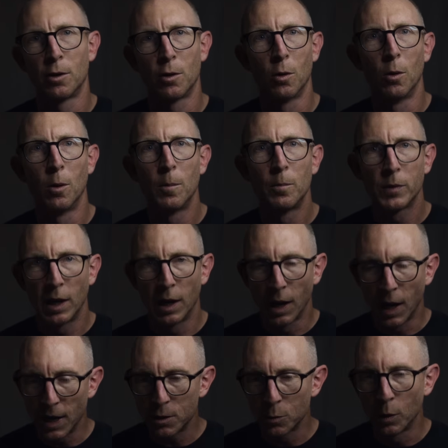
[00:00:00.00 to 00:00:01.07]
the core. A
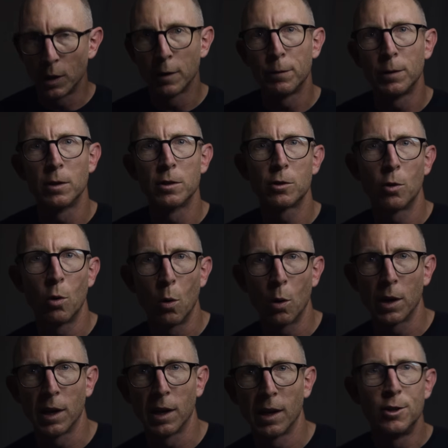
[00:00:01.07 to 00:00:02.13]
light wing feels
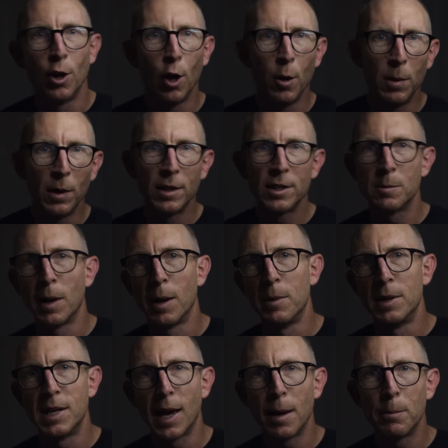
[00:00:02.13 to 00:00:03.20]
corky. The turbulence may be
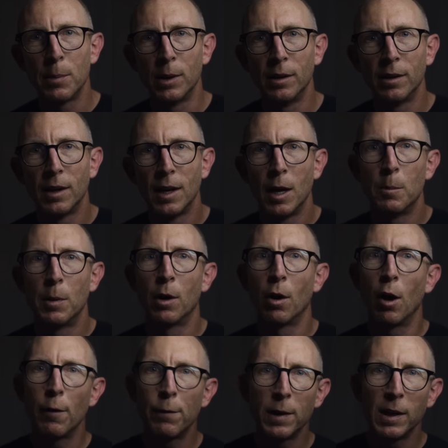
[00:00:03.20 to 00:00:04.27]
dampened, but it
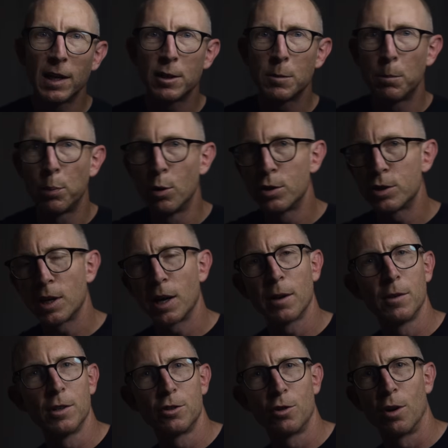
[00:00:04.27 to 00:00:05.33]
often gets pushed out
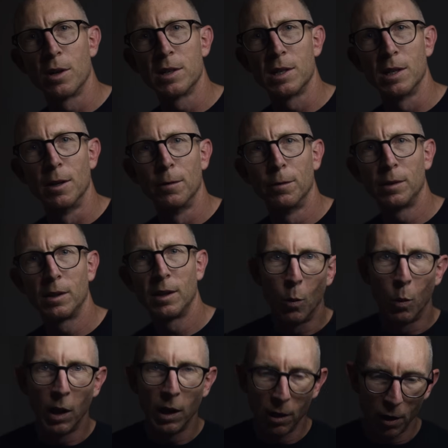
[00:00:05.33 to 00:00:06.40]
of the strongest lift. A
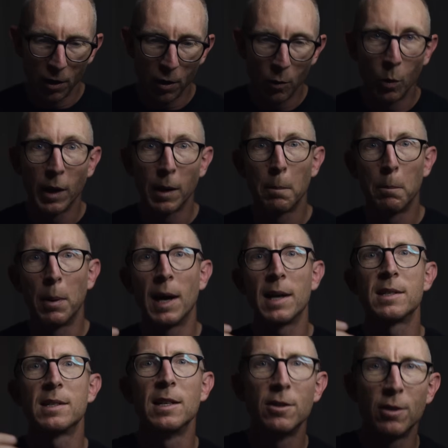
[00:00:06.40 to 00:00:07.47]
well-loaded wing
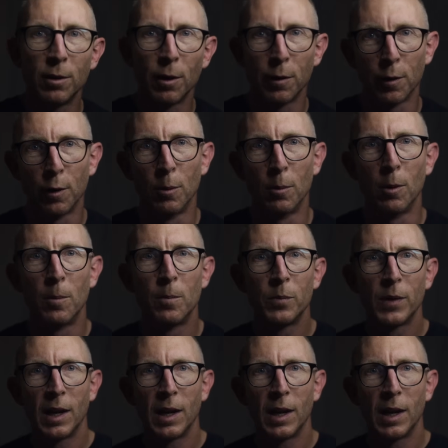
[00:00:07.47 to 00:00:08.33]
bites into the thermal.